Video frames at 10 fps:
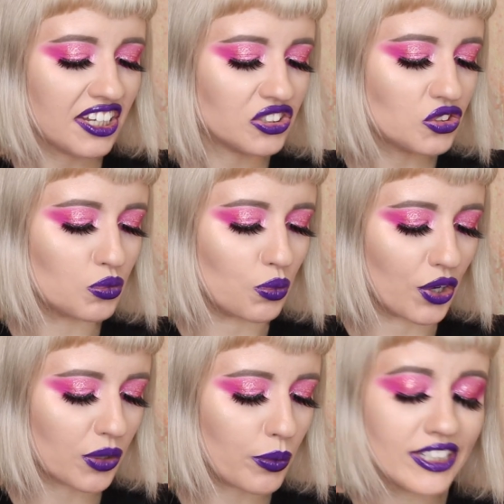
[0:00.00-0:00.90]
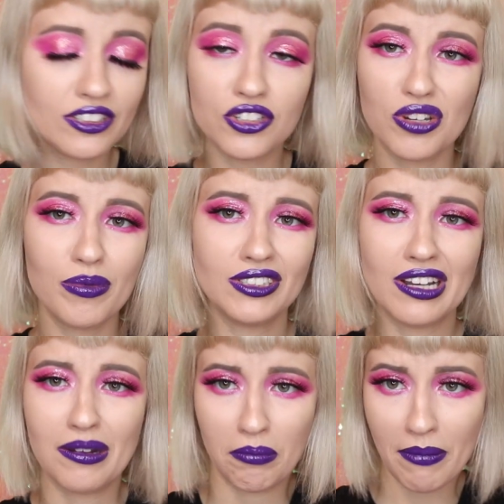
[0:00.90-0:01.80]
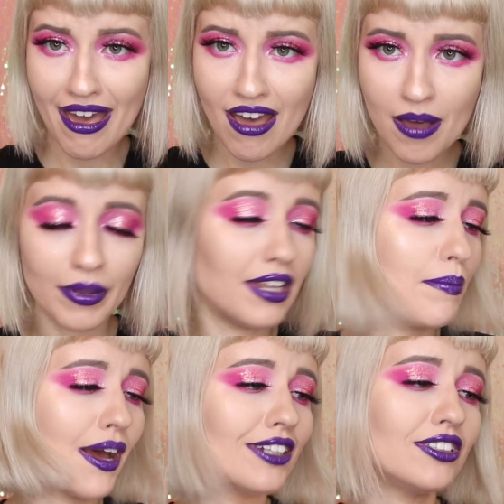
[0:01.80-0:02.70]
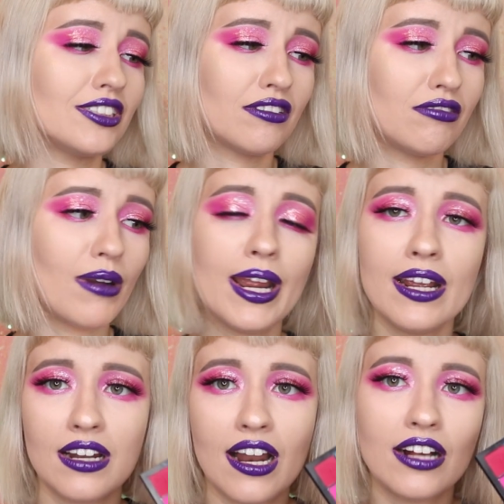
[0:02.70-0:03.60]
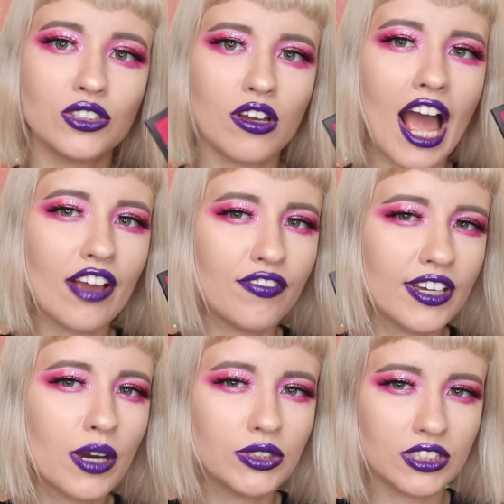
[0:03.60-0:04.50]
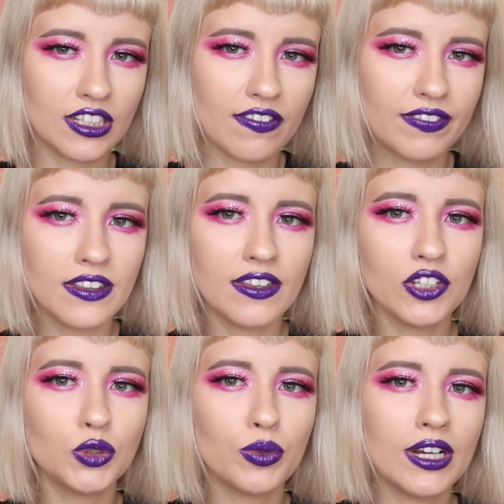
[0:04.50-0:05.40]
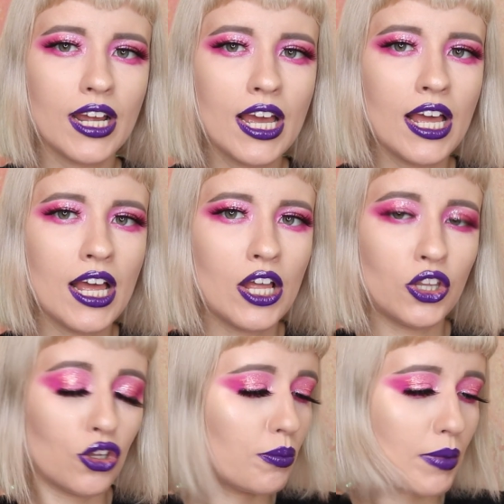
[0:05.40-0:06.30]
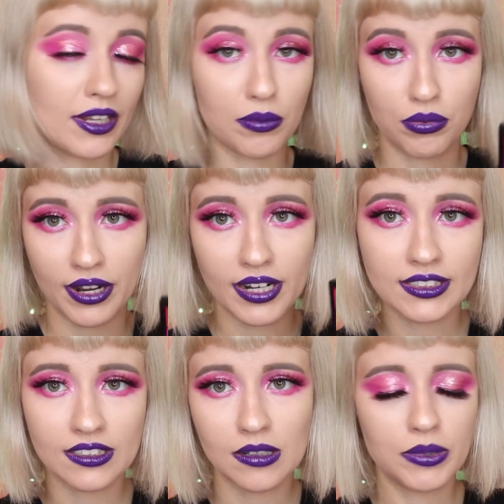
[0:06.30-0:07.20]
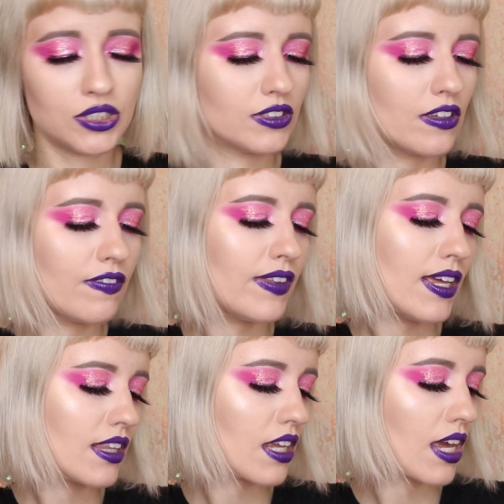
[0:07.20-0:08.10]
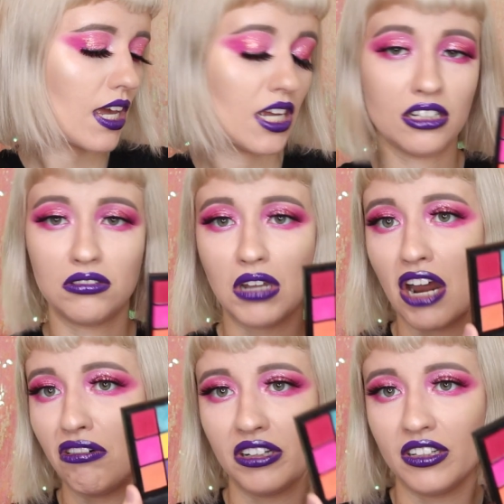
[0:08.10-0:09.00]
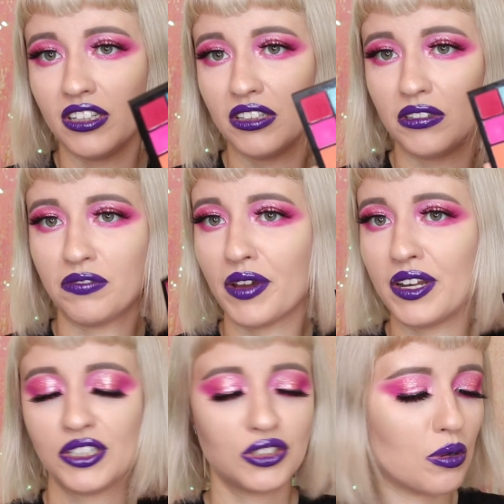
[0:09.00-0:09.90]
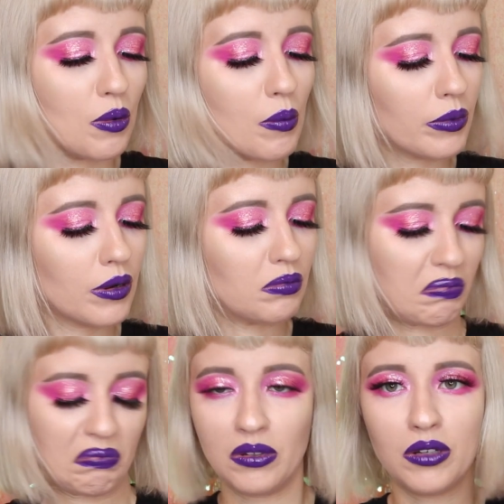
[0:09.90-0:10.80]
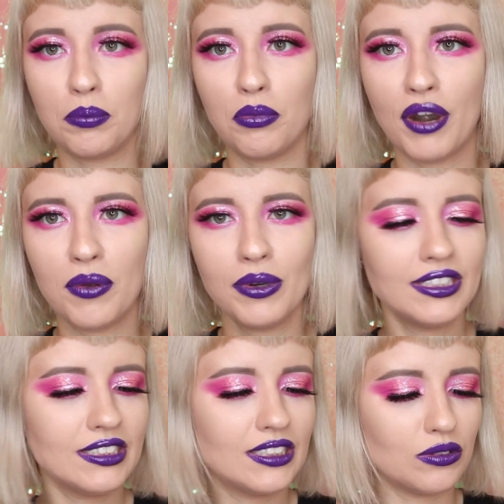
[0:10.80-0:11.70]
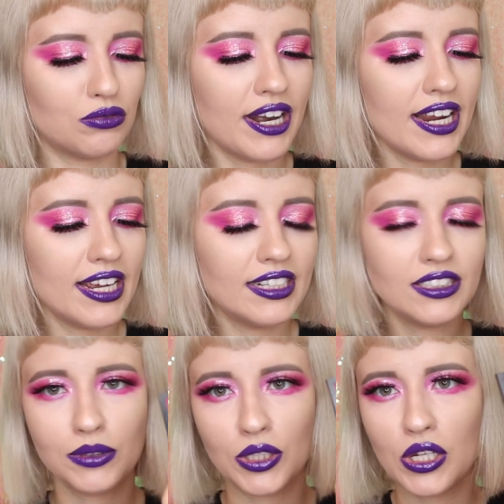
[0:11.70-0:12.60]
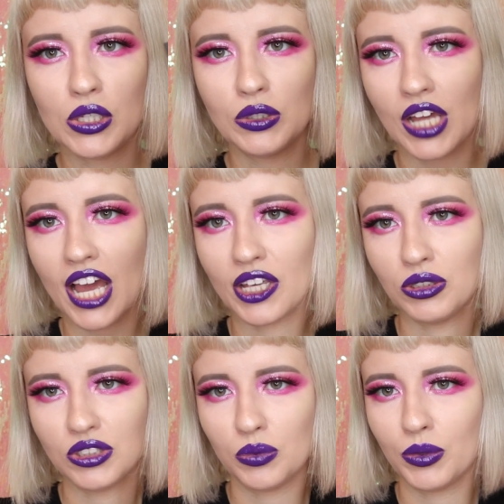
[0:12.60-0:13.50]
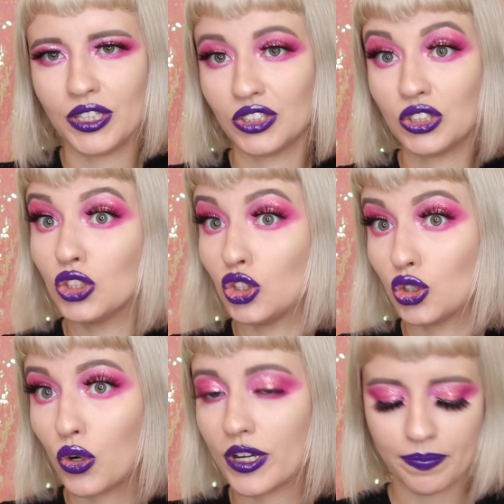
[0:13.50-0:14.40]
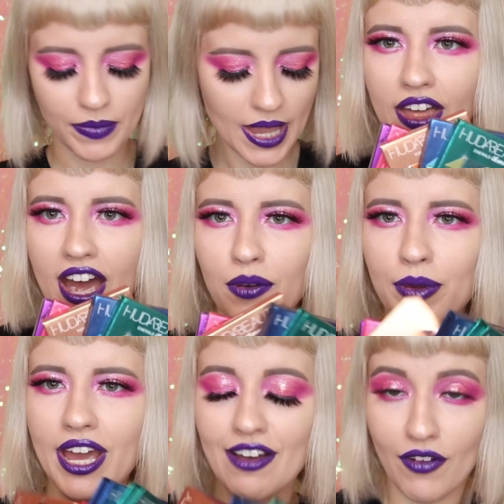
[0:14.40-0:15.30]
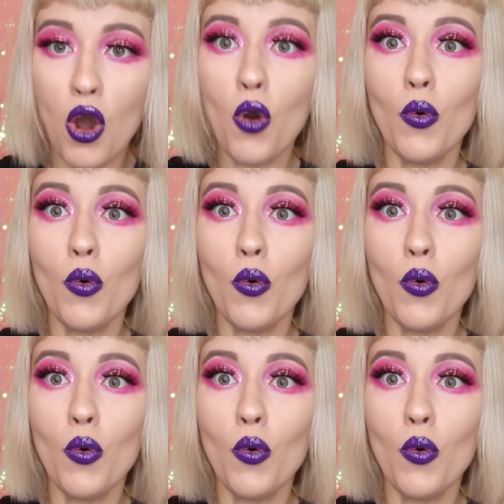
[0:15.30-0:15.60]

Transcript: of easy to work with. The shimmers are meh, but the matters are great. And I think I was gifted this one, not by the brand itself, but just gifted. And I really, if I need some bright ones, reds, yellows, I use it with joy. Then we have